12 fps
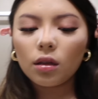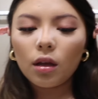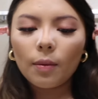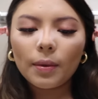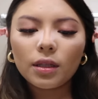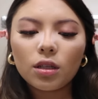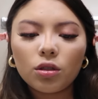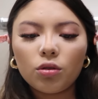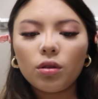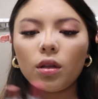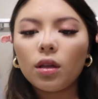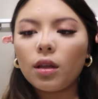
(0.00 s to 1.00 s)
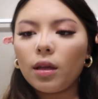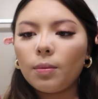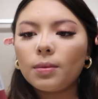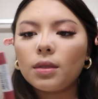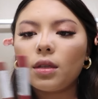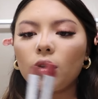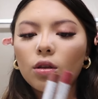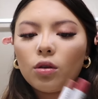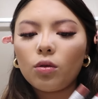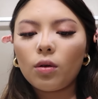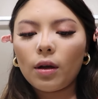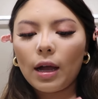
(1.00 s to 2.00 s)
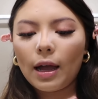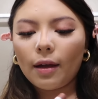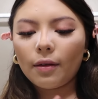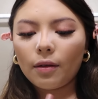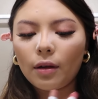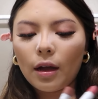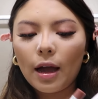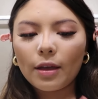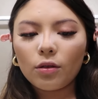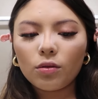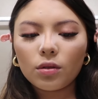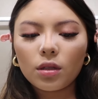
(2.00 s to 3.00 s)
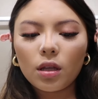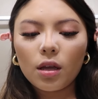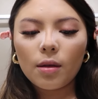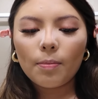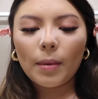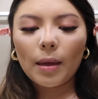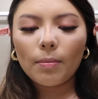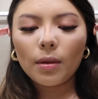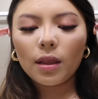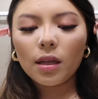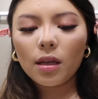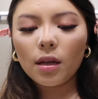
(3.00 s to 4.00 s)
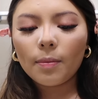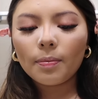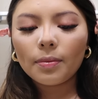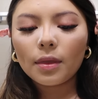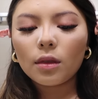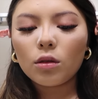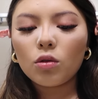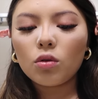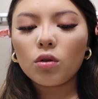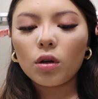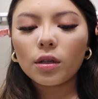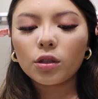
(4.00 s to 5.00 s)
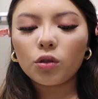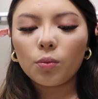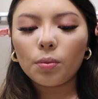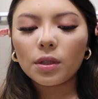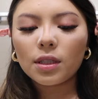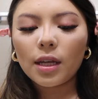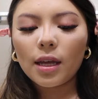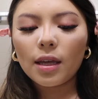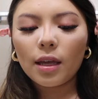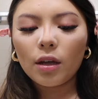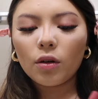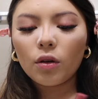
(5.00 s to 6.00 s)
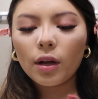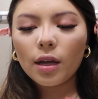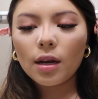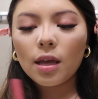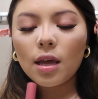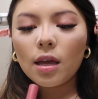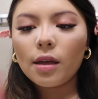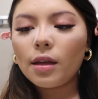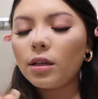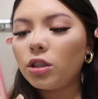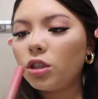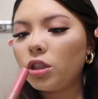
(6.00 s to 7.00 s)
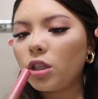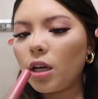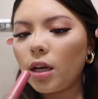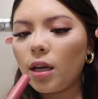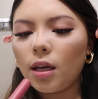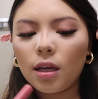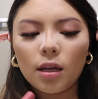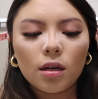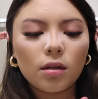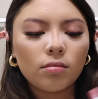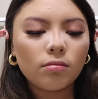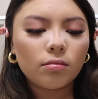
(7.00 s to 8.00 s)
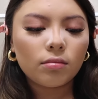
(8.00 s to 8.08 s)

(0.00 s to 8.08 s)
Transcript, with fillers: I mean, to do the lips, you have, I use the Maybelline New York Superstay Ink Crayon in shade,